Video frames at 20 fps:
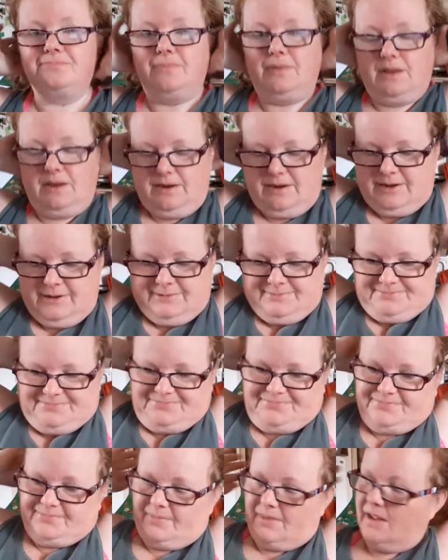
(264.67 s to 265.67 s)

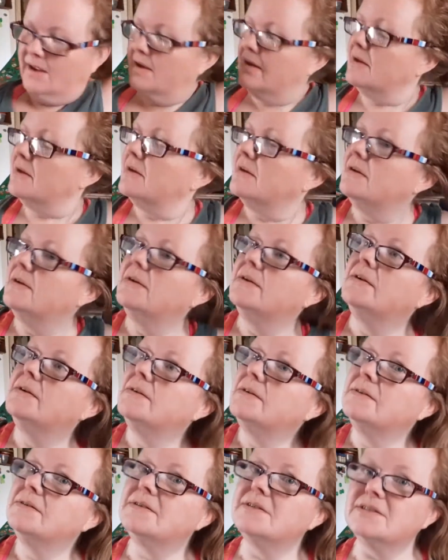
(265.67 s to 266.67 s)

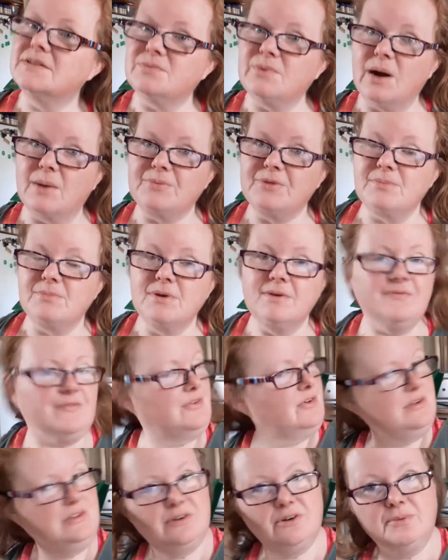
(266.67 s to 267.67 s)
to swap them in
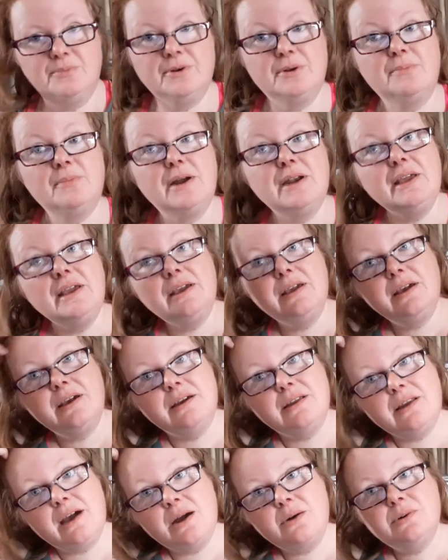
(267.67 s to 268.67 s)
for a little bit of money.
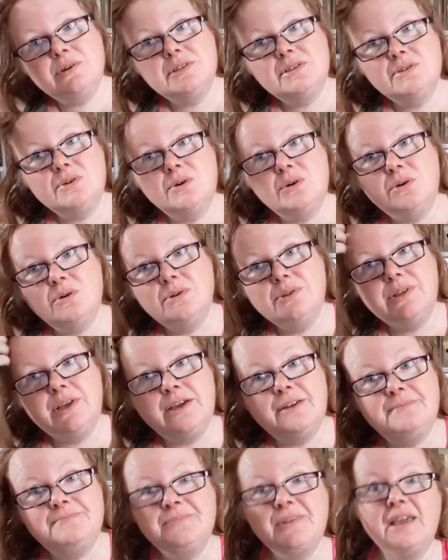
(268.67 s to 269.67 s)
And I was told
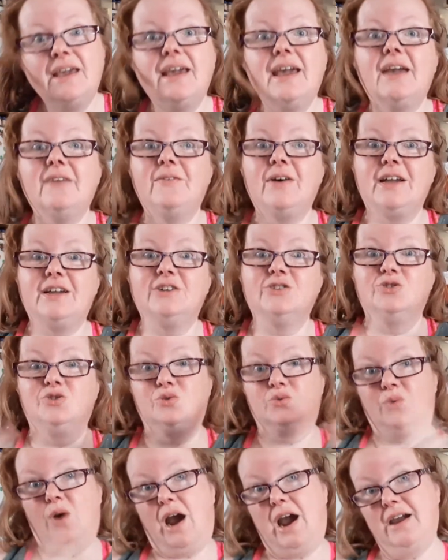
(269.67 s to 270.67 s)
that if I could
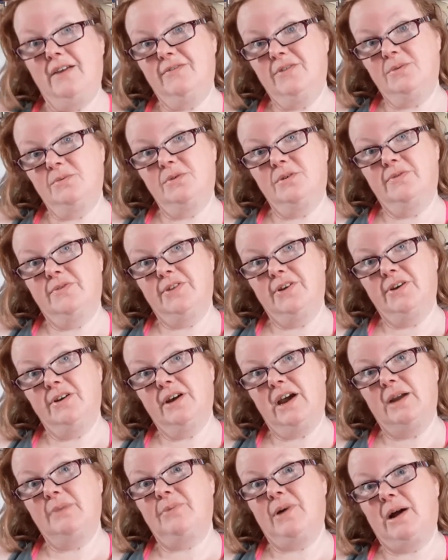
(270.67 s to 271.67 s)
drive them over
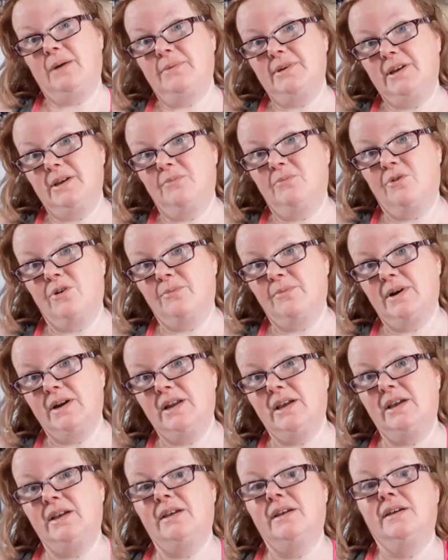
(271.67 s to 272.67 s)
there, I'd probably get more
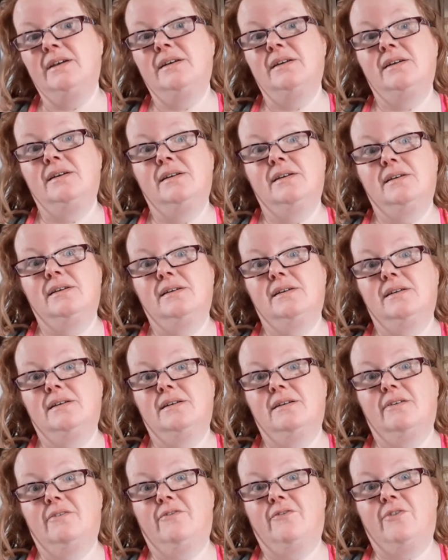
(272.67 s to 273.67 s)
money
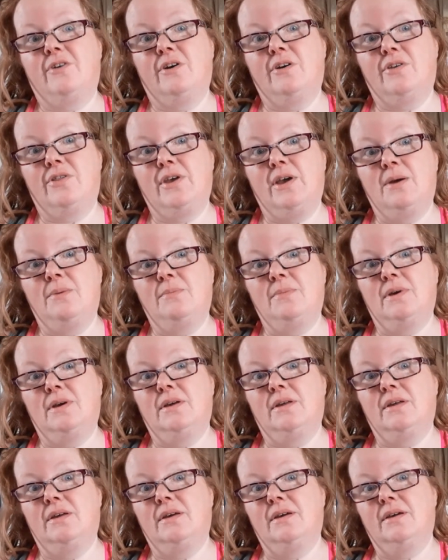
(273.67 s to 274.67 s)
for them
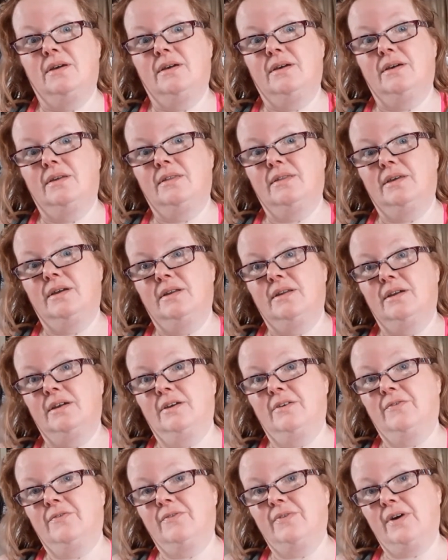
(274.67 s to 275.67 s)
than
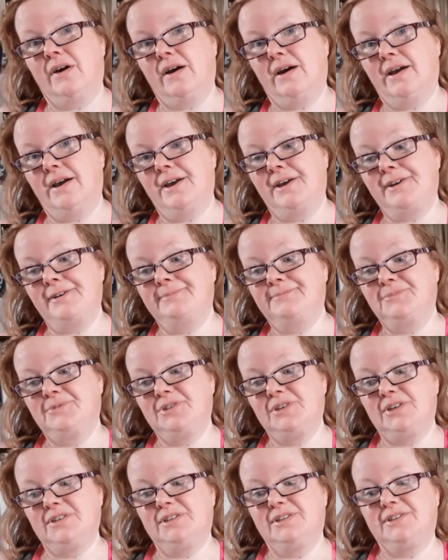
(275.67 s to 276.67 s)
if I
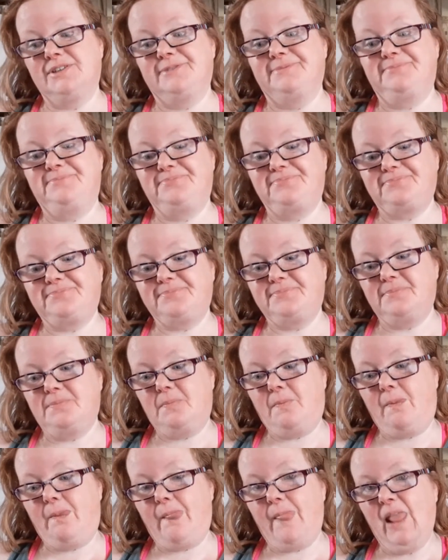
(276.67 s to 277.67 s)
just
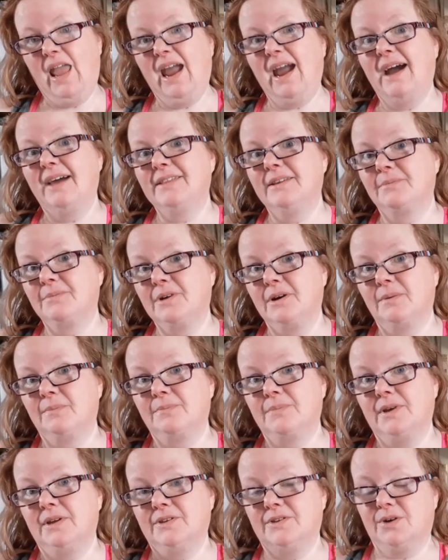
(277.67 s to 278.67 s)
had them come
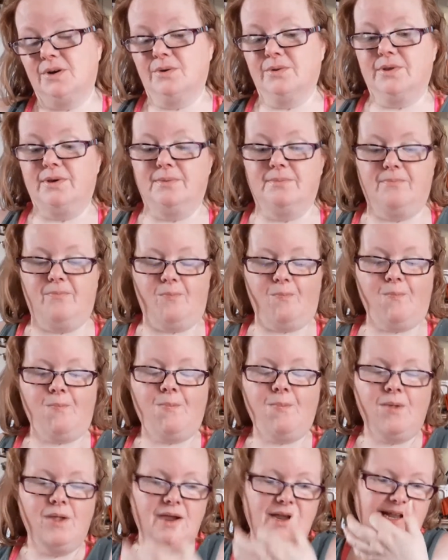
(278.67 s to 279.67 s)
and tow them.
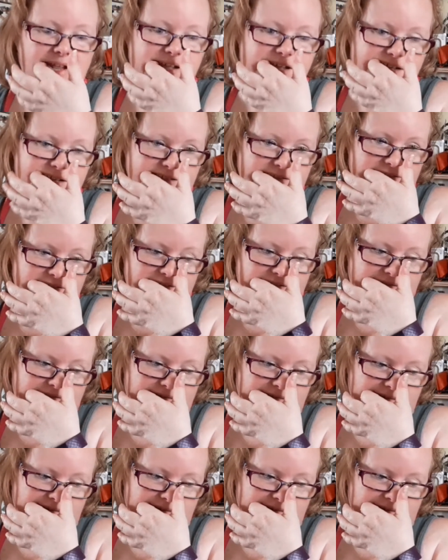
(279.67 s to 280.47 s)
So